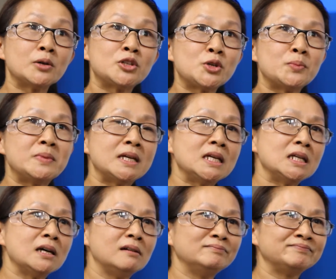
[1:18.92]
To
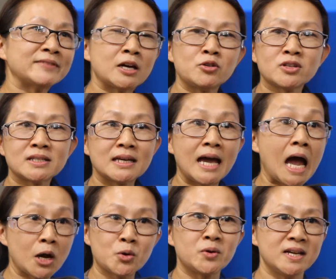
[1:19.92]
be, um, how you say,
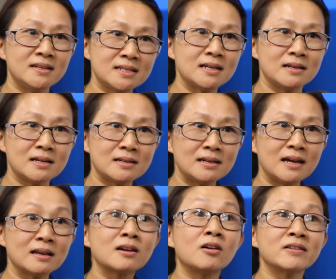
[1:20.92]
accurate
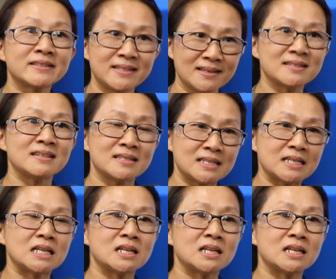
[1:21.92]
and consistency,